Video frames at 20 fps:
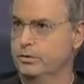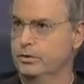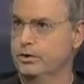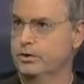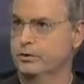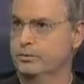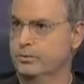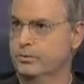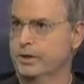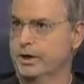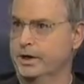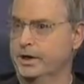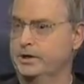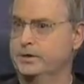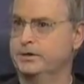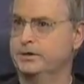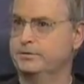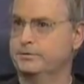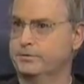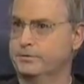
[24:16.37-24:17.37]
long way
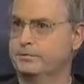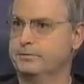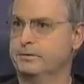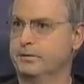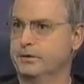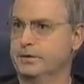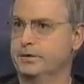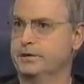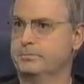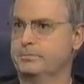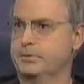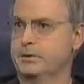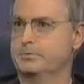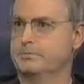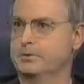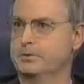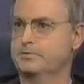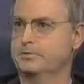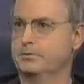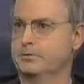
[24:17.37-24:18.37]
to fulfilling the
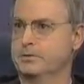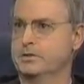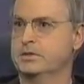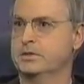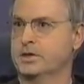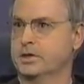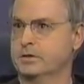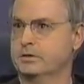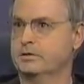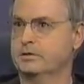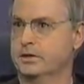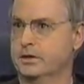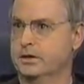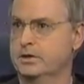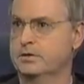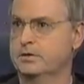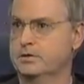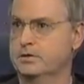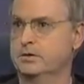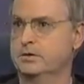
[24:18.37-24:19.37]
purpose for which God
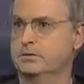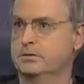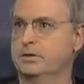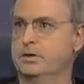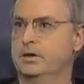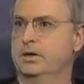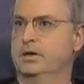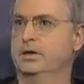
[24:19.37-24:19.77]
created you.